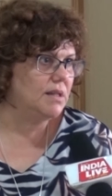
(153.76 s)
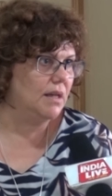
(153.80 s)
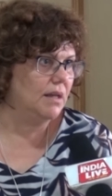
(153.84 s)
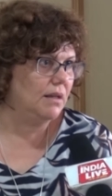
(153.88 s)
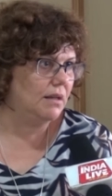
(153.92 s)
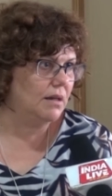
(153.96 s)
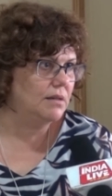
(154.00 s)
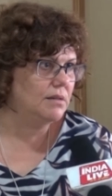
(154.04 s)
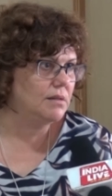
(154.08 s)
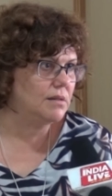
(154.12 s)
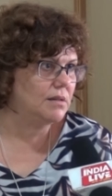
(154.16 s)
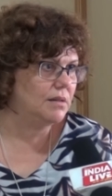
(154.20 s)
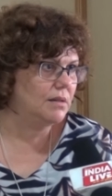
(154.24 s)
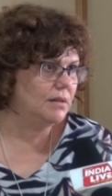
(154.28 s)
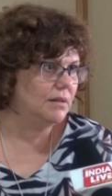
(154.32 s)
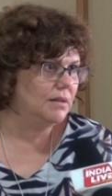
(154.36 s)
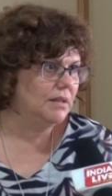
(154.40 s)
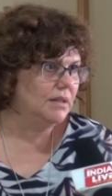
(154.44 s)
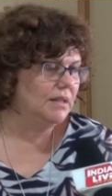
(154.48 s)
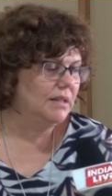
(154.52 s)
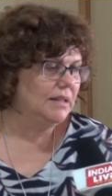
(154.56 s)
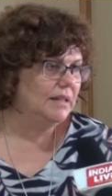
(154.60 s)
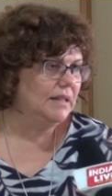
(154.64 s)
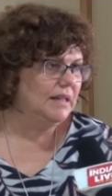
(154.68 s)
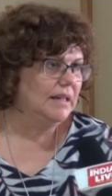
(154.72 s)
cities.
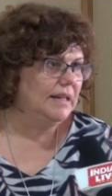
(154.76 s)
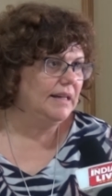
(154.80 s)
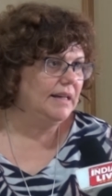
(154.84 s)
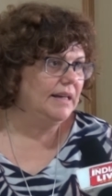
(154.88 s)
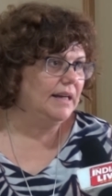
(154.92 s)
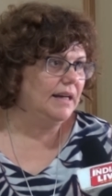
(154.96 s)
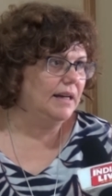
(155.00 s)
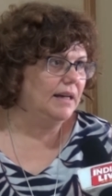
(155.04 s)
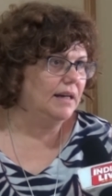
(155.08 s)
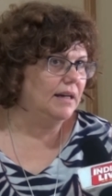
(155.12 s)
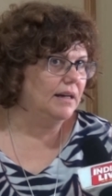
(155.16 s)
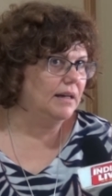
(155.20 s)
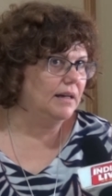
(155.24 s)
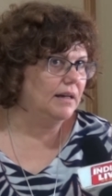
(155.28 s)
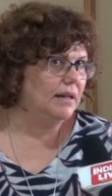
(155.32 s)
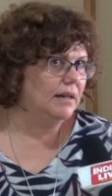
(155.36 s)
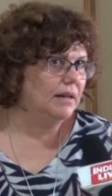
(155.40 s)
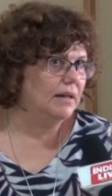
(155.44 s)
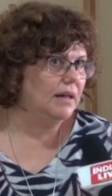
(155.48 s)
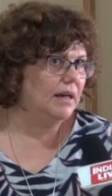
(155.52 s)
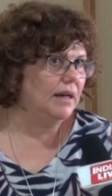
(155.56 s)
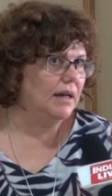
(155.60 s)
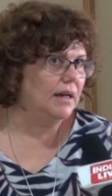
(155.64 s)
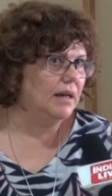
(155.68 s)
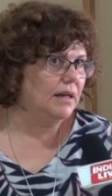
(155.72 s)

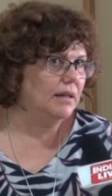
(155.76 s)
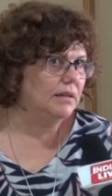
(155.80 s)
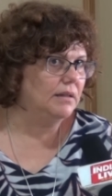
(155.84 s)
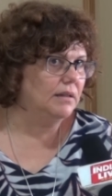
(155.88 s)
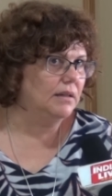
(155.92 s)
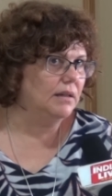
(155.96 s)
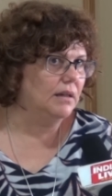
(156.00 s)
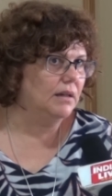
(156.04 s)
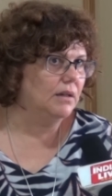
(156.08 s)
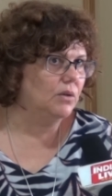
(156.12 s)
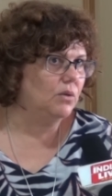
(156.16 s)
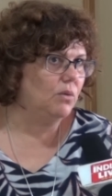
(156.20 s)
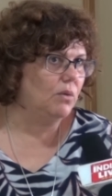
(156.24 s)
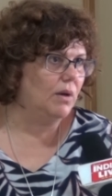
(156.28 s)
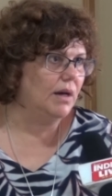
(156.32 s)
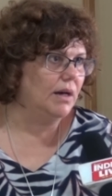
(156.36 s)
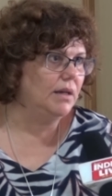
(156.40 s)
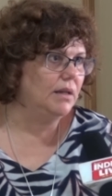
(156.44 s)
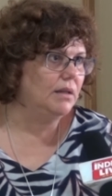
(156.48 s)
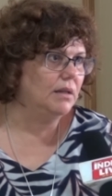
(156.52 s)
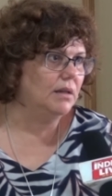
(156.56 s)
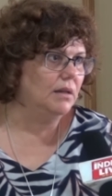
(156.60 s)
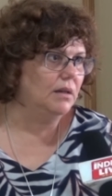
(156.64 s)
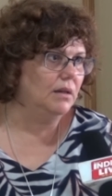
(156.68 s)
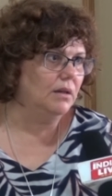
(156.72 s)
Uh, and uh,
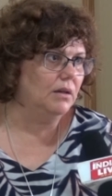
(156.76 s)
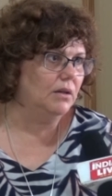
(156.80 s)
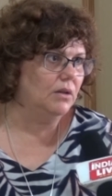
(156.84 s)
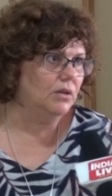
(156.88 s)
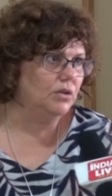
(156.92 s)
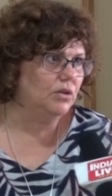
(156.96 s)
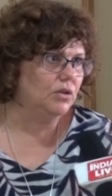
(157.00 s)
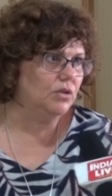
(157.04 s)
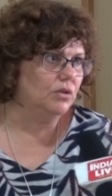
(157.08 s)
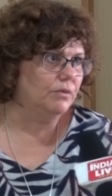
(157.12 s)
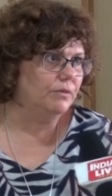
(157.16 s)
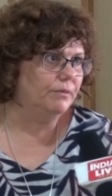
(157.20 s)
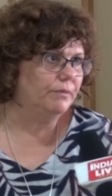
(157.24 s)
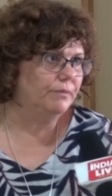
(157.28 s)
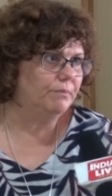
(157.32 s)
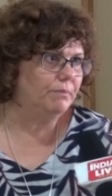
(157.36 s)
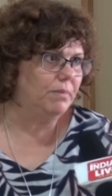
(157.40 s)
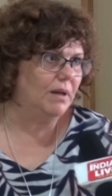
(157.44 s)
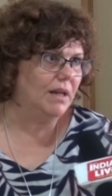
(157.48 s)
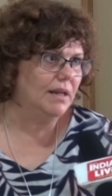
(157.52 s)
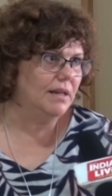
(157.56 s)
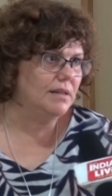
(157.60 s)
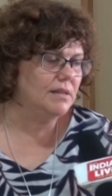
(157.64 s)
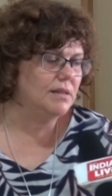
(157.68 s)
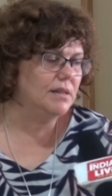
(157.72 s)
quite a lot of
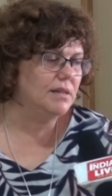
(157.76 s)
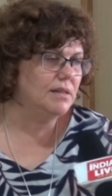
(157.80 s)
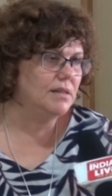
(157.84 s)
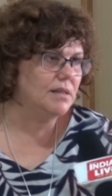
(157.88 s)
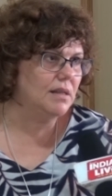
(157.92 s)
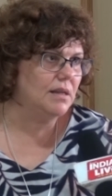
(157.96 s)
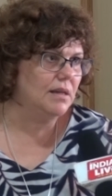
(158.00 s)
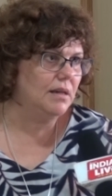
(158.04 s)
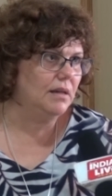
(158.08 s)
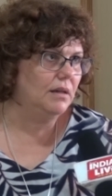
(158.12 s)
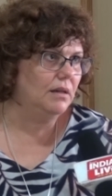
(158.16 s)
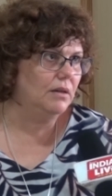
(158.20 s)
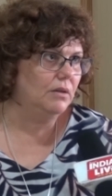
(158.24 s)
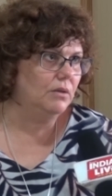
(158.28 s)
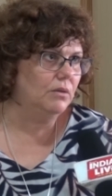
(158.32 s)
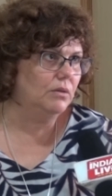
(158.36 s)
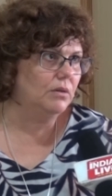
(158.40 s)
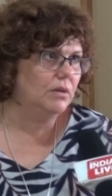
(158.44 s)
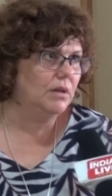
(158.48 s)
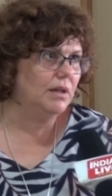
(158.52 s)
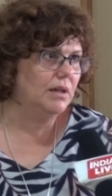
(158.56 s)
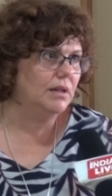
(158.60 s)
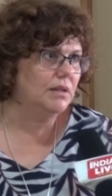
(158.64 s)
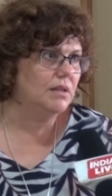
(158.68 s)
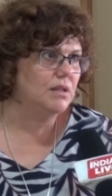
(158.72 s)
places they
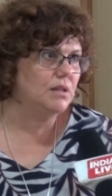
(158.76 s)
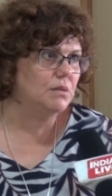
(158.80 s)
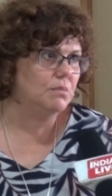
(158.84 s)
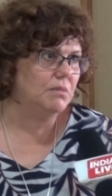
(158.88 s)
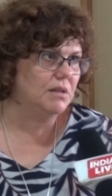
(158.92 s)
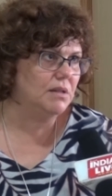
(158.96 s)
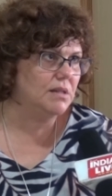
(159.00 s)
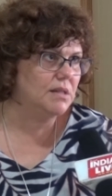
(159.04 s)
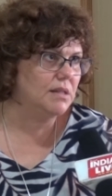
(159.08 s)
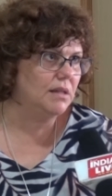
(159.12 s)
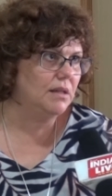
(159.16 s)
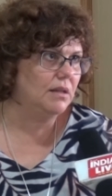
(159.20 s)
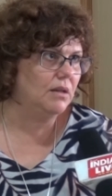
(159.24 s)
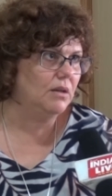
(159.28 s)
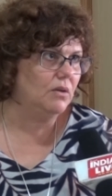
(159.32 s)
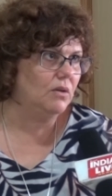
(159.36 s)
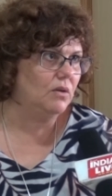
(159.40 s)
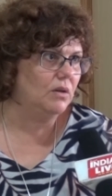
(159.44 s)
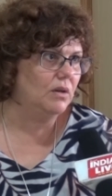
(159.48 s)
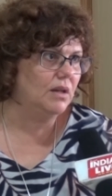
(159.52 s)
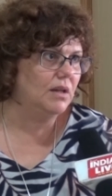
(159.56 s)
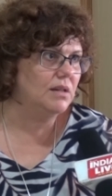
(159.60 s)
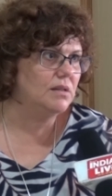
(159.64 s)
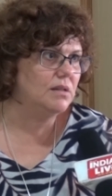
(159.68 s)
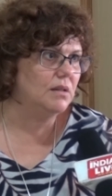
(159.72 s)
look at the smart city
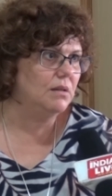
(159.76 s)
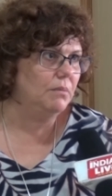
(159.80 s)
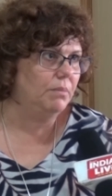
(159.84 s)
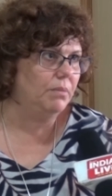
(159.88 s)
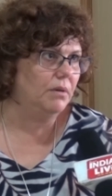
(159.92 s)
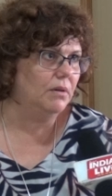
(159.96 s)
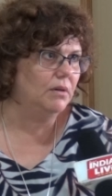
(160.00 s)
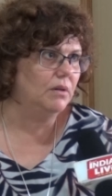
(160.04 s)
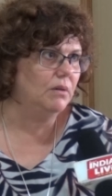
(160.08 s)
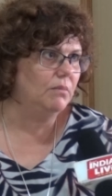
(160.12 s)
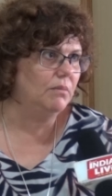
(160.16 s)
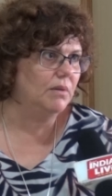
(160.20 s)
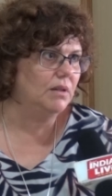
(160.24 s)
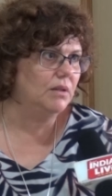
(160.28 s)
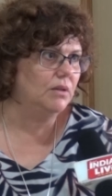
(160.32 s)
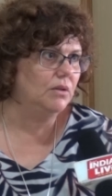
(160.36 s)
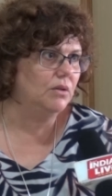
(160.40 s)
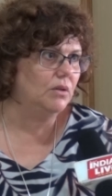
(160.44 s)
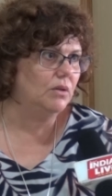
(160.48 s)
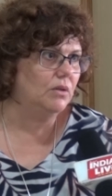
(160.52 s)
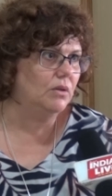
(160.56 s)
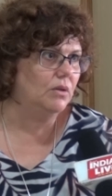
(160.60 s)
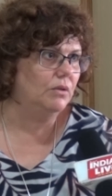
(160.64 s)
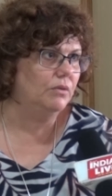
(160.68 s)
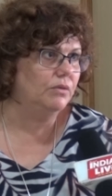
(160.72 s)
only as
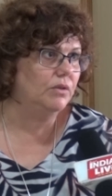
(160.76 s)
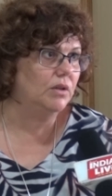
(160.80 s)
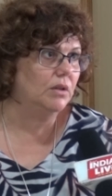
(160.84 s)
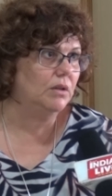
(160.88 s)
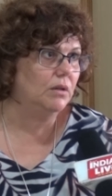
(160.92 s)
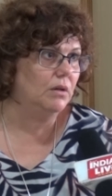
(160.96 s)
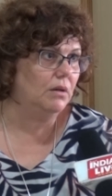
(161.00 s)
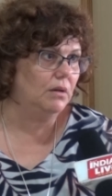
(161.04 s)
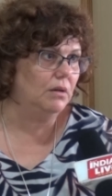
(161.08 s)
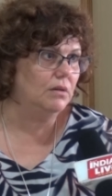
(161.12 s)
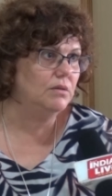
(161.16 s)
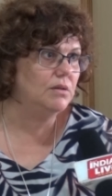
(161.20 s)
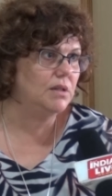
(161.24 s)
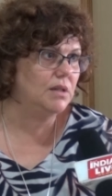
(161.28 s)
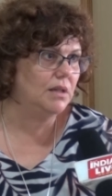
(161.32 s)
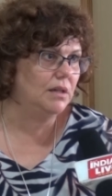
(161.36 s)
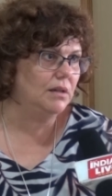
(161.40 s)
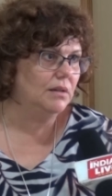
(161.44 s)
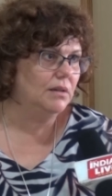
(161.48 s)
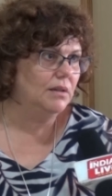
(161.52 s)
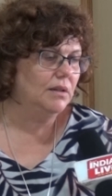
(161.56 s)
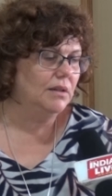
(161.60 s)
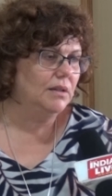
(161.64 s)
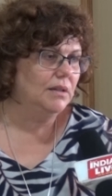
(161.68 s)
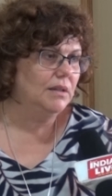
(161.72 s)
deployment of technology.